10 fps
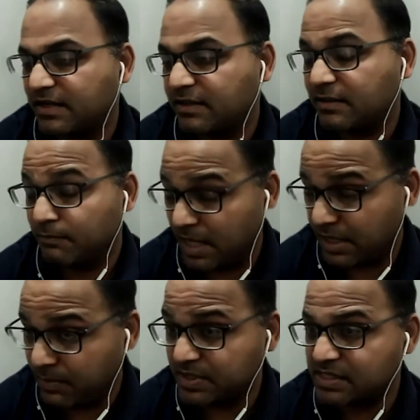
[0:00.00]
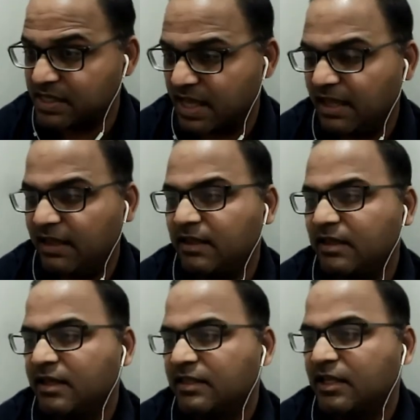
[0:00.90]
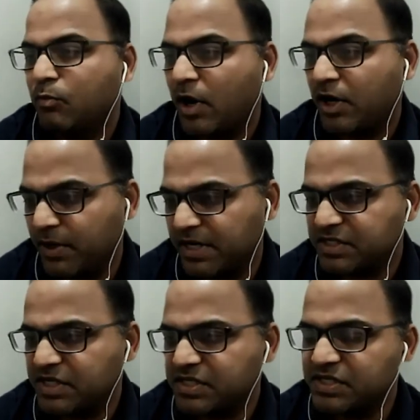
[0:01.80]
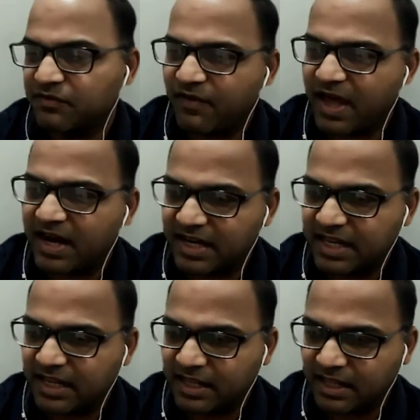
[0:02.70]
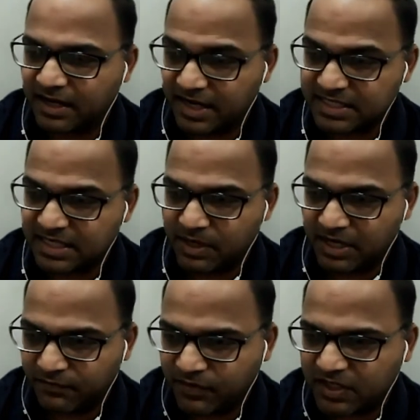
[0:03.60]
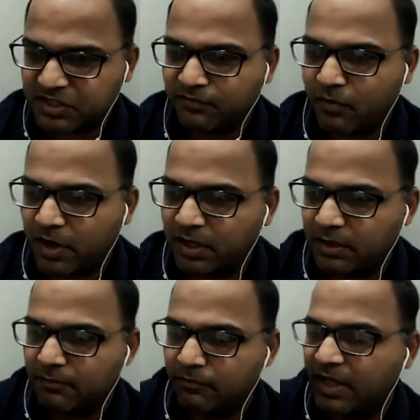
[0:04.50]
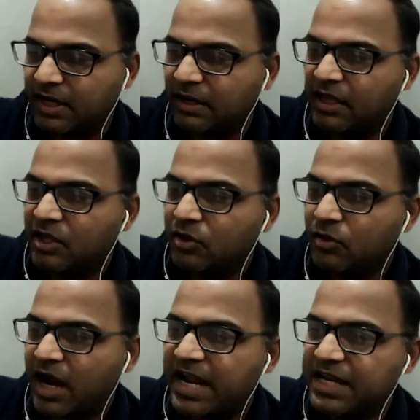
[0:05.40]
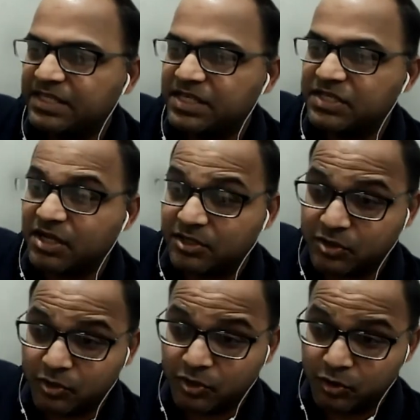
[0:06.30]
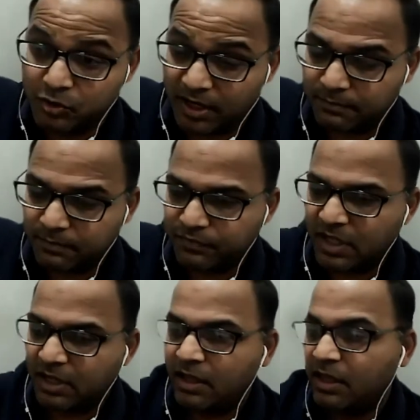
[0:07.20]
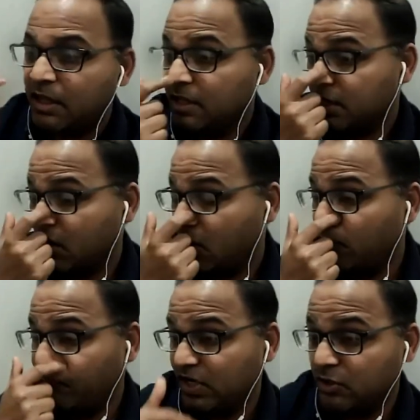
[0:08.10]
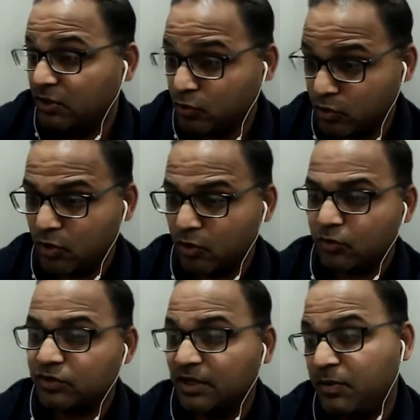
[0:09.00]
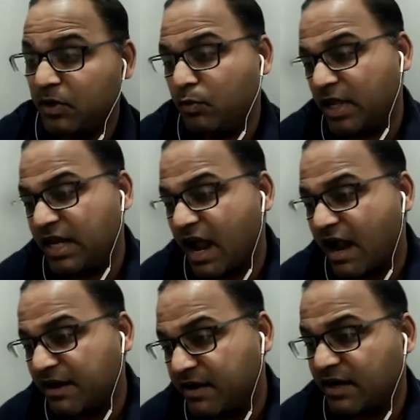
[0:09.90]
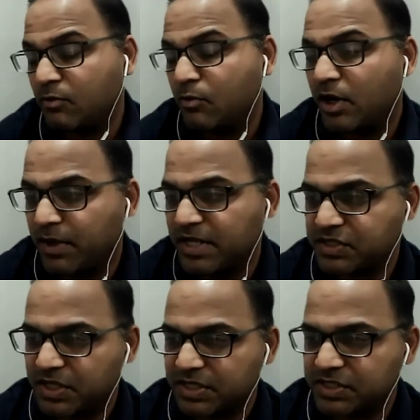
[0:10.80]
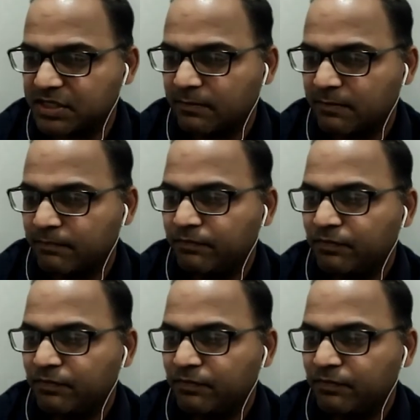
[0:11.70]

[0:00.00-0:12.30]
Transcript: but many people say that 126 is a fairly reasonable inflection point when your eye disease starts to shoot up. Now we do know that between 100 and 126,